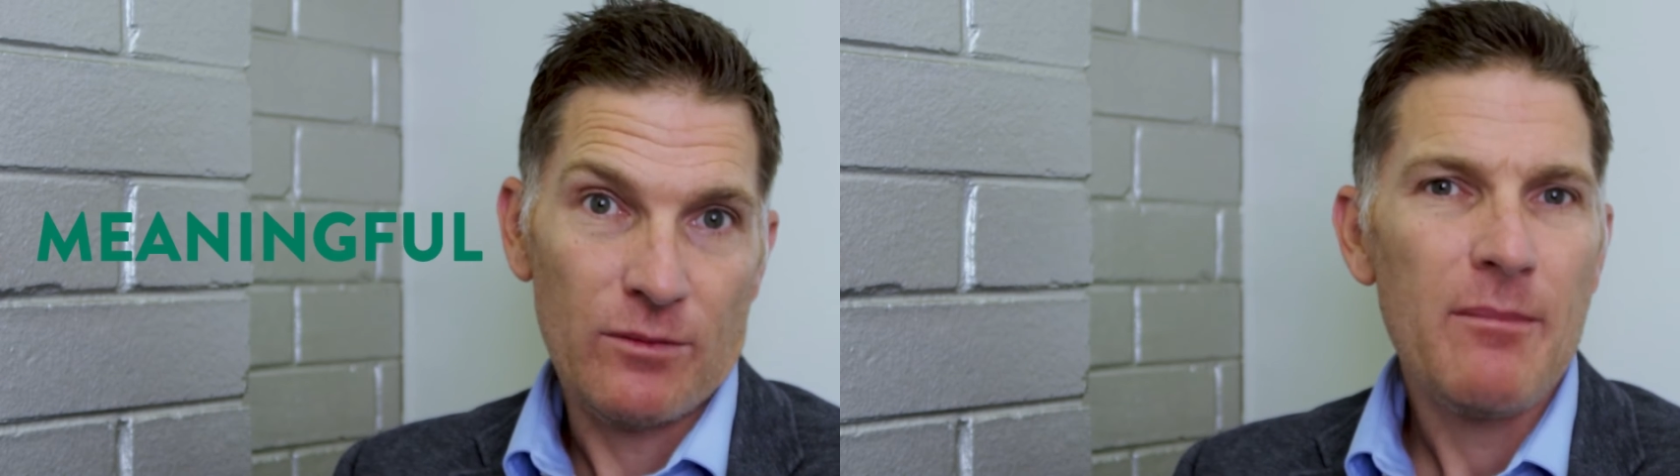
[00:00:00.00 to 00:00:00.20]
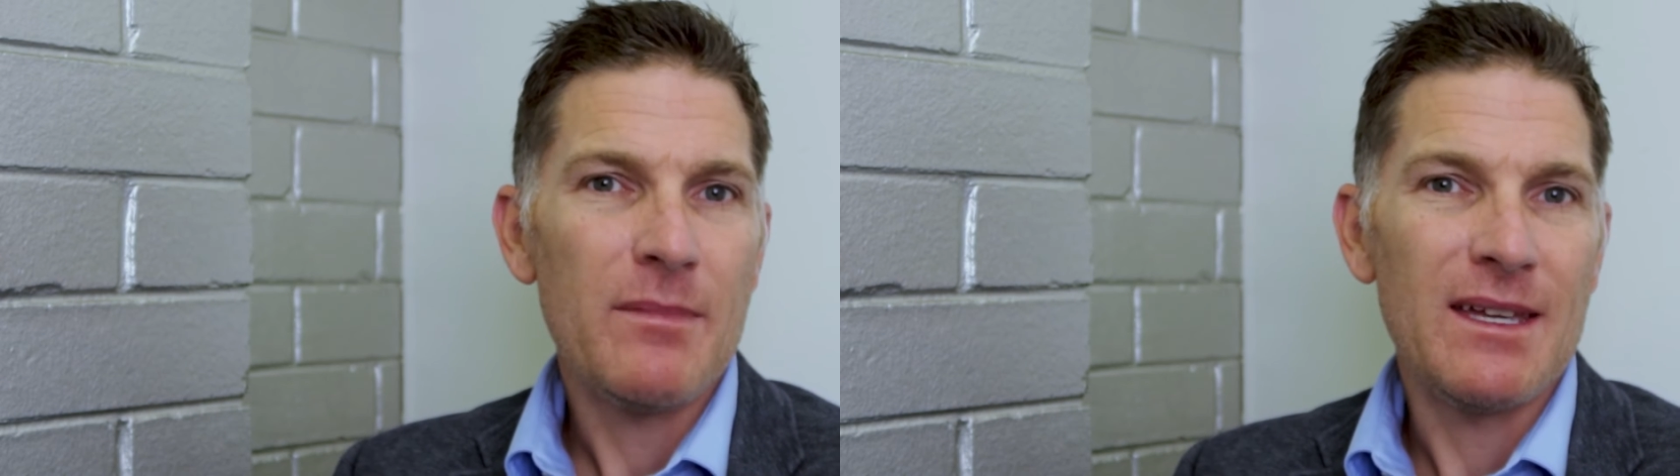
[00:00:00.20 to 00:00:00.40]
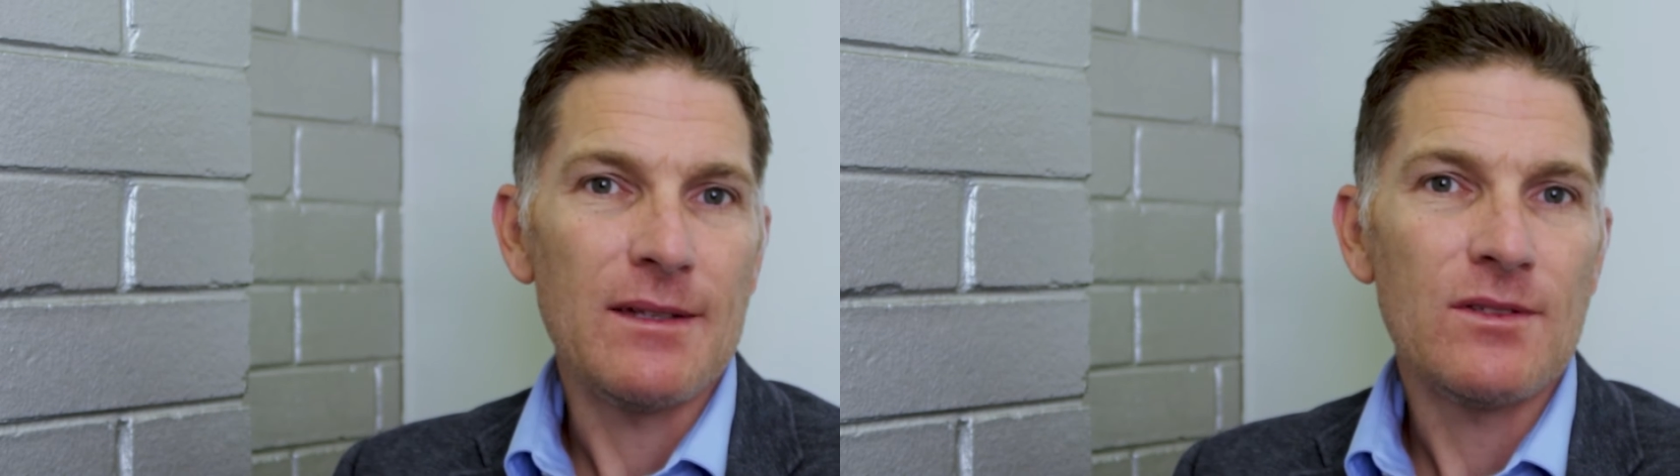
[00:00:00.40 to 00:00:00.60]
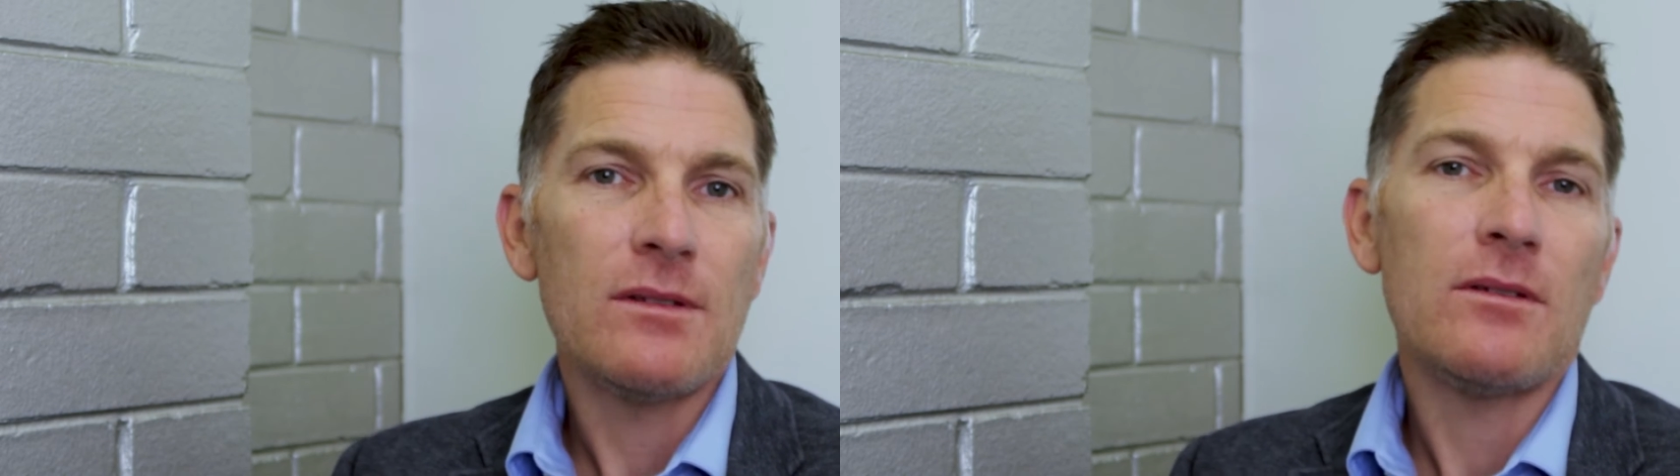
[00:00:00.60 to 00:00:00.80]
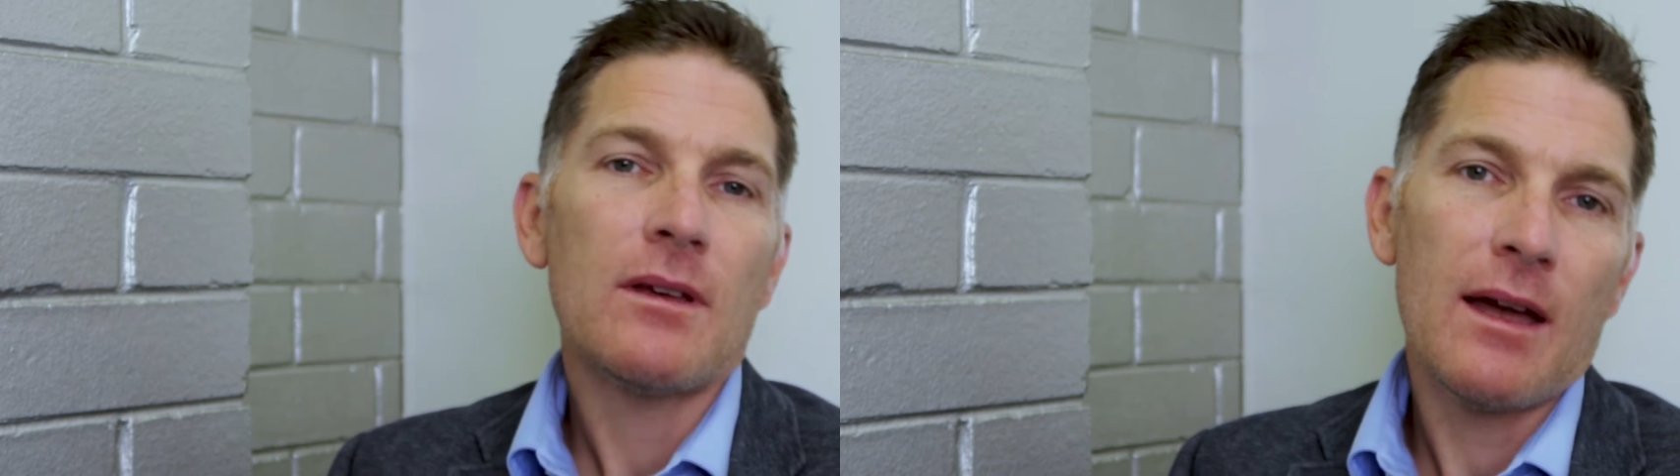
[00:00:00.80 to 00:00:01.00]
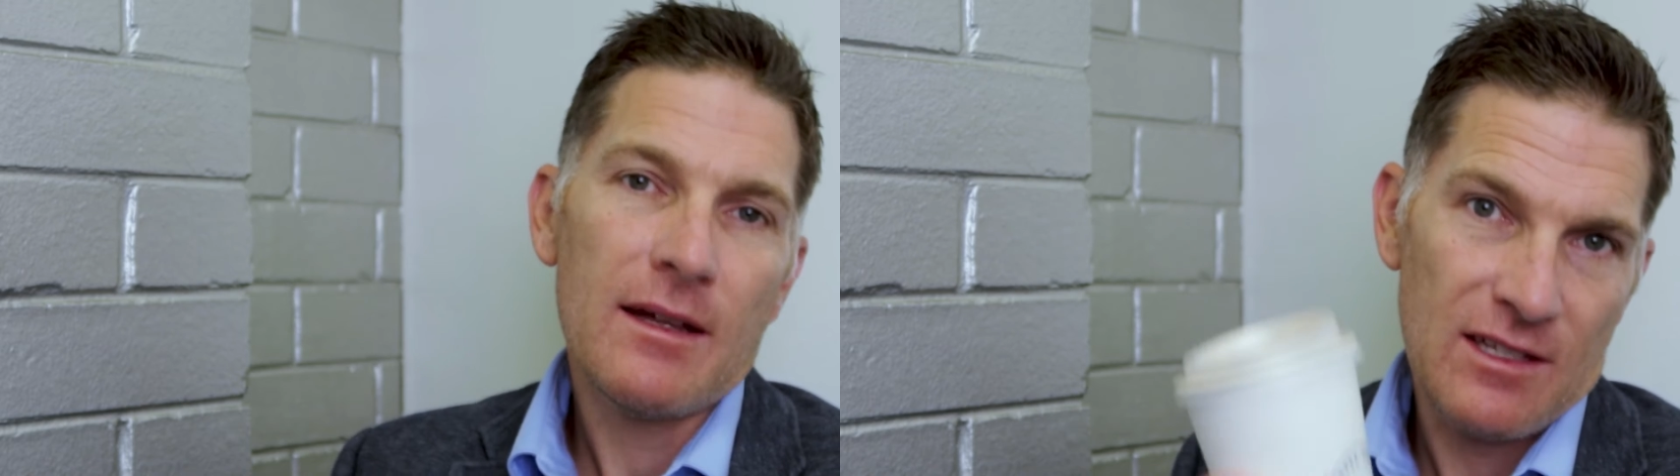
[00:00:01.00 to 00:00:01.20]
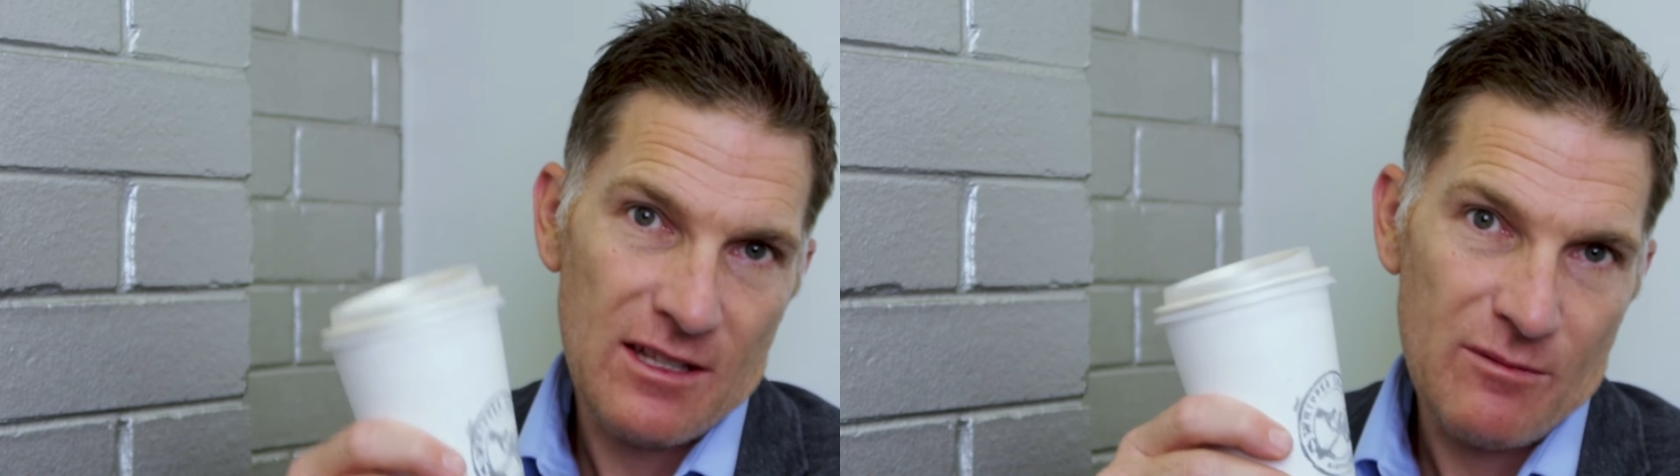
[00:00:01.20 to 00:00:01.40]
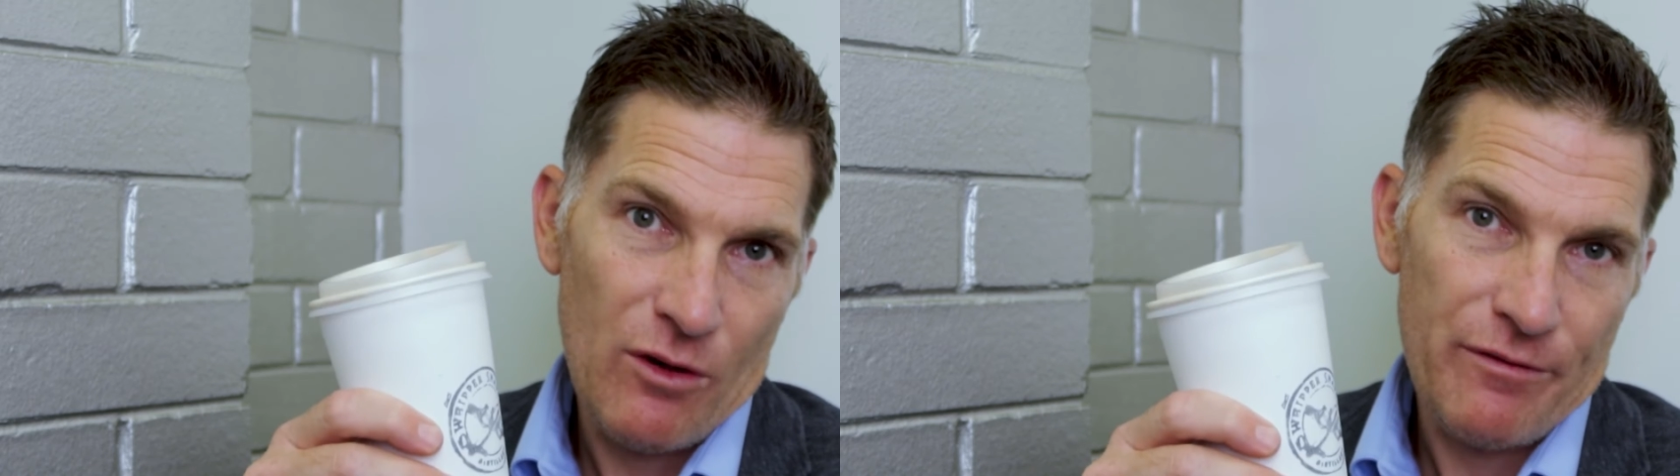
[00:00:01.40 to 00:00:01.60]
That means you can't
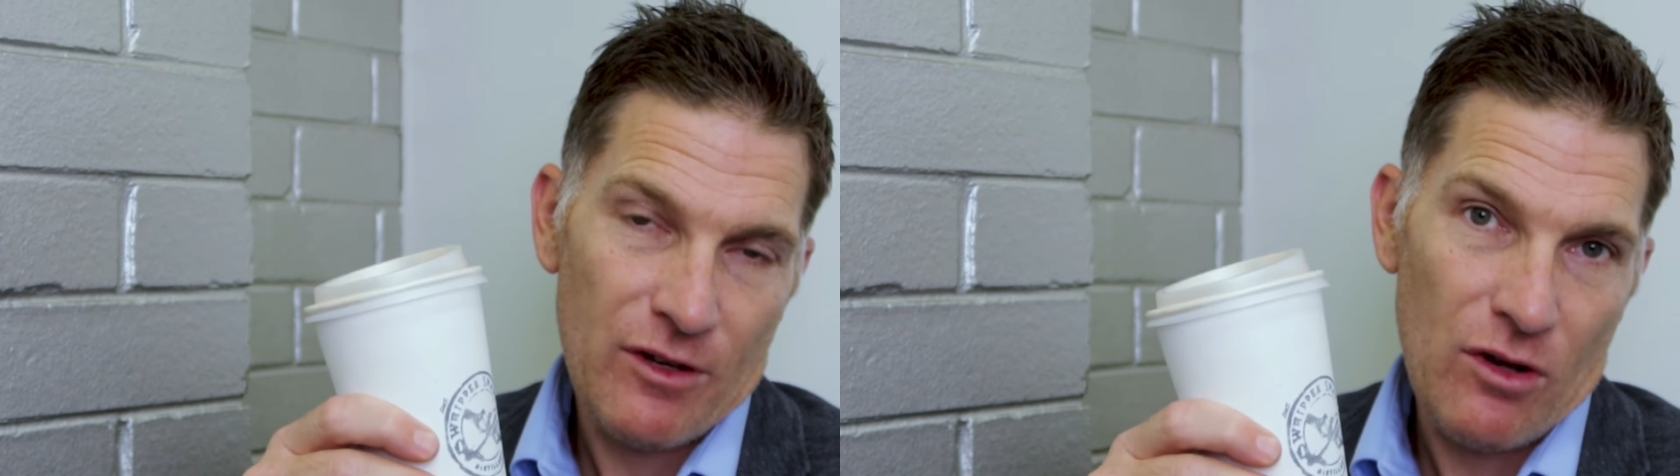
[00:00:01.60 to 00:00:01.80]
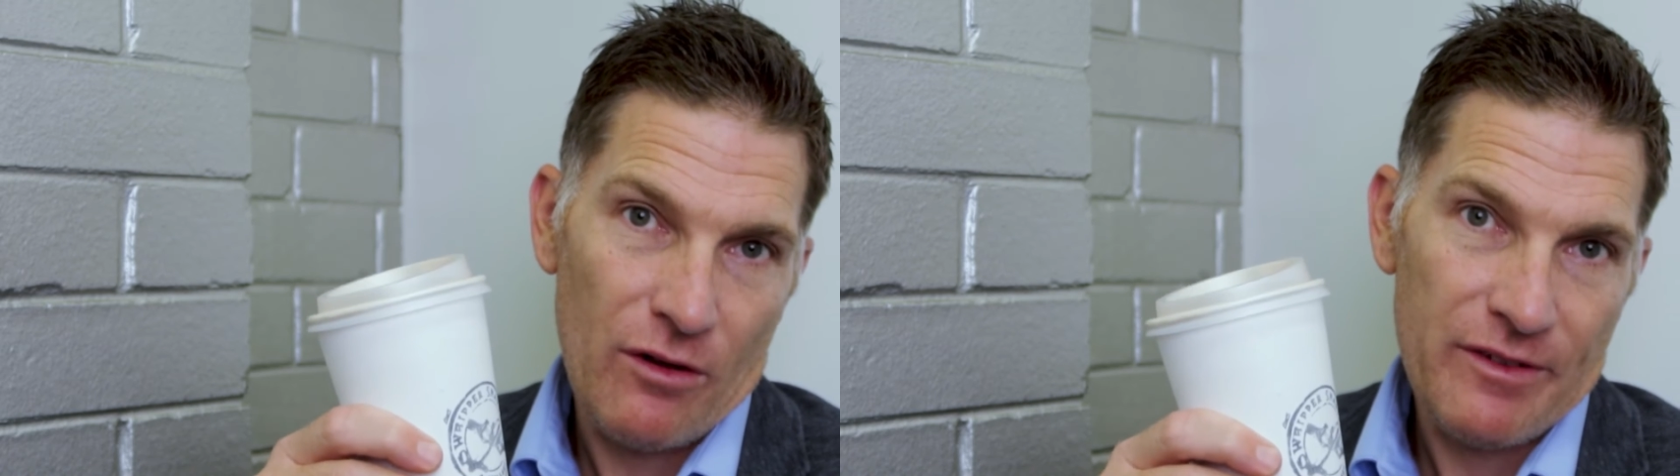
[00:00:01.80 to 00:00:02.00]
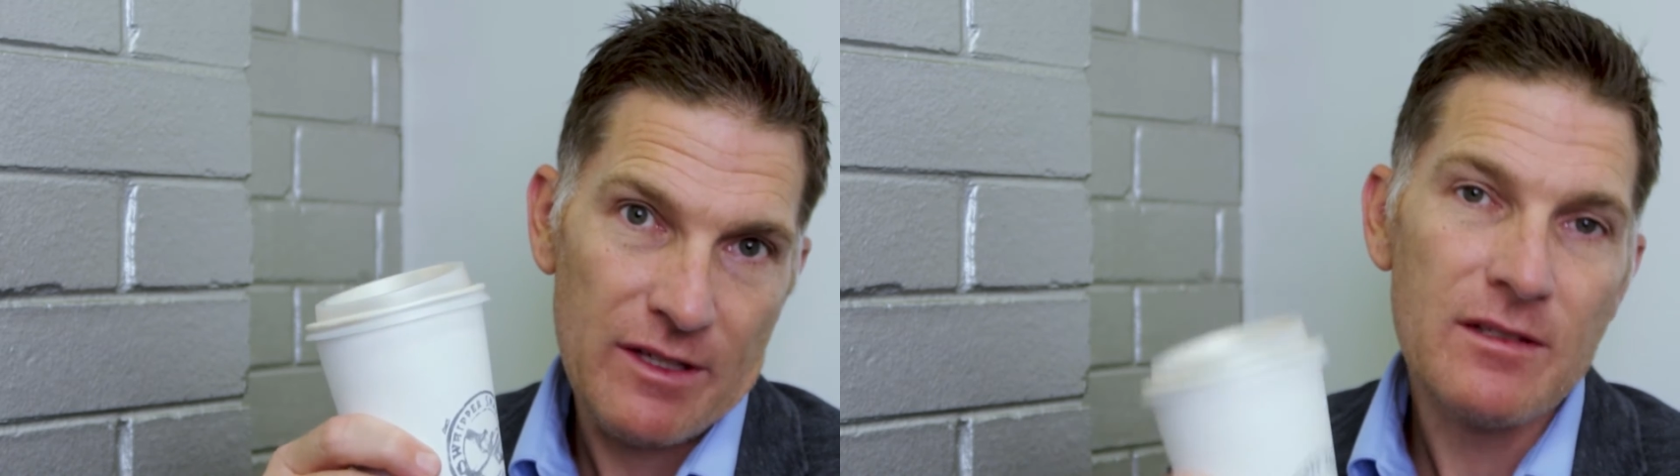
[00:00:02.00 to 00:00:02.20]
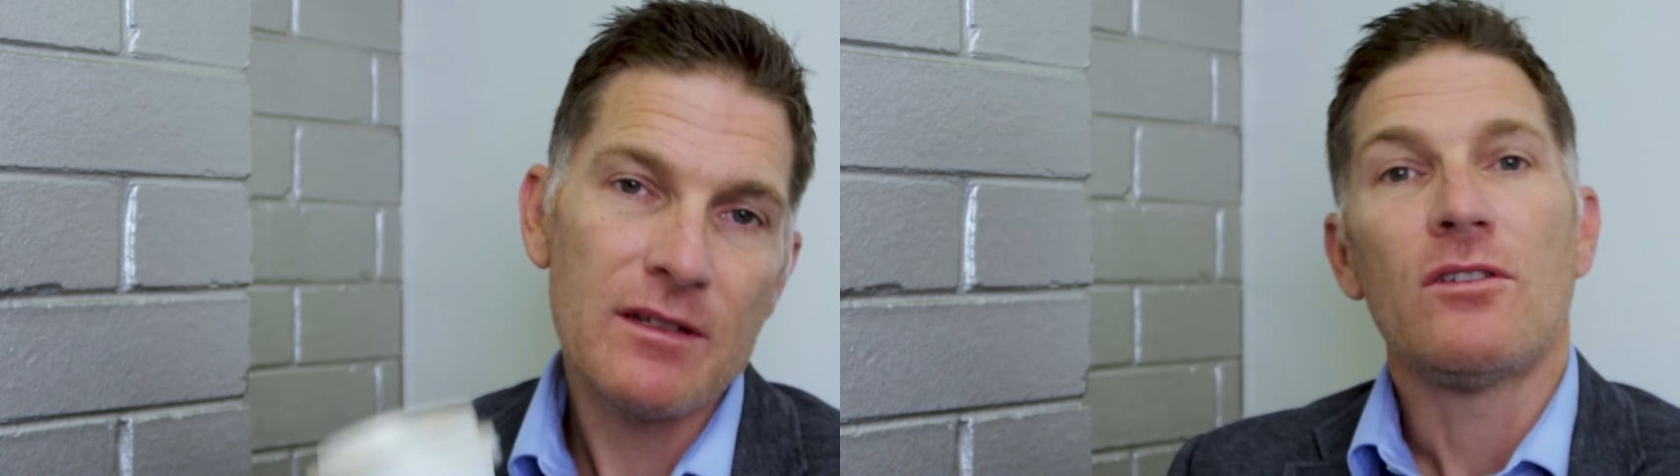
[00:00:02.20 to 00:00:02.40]
send them off for coffees.